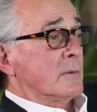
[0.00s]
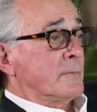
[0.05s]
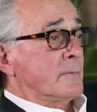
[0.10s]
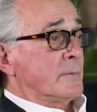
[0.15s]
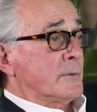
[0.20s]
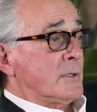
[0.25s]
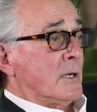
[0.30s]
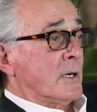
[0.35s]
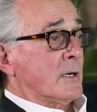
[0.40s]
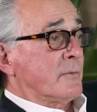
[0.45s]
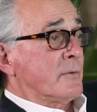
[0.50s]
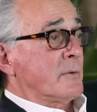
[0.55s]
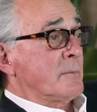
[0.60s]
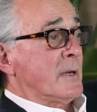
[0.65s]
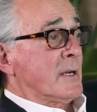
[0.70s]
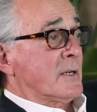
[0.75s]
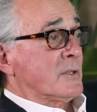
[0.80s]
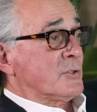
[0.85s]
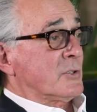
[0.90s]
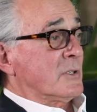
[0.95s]
photography
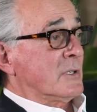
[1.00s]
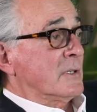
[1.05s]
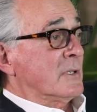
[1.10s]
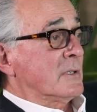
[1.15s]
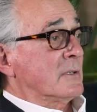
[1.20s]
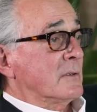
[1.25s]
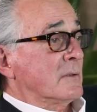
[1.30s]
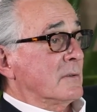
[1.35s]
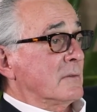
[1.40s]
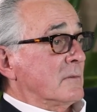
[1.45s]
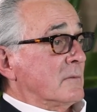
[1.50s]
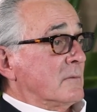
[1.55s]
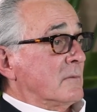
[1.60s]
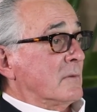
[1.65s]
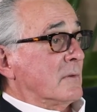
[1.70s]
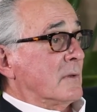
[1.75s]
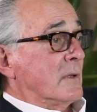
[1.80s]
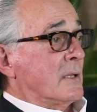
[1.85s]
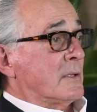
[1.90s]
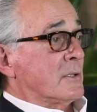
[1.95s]
magazine
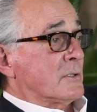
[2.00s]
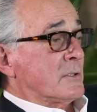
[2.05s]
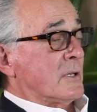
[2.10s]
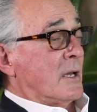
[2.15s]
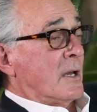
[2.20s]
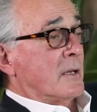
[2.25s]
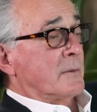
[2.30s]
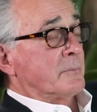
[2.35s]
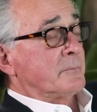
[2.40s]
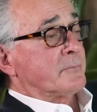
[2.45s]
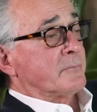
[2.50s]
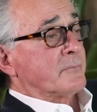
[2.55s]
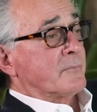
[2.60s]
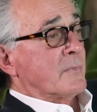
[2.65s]
at the time.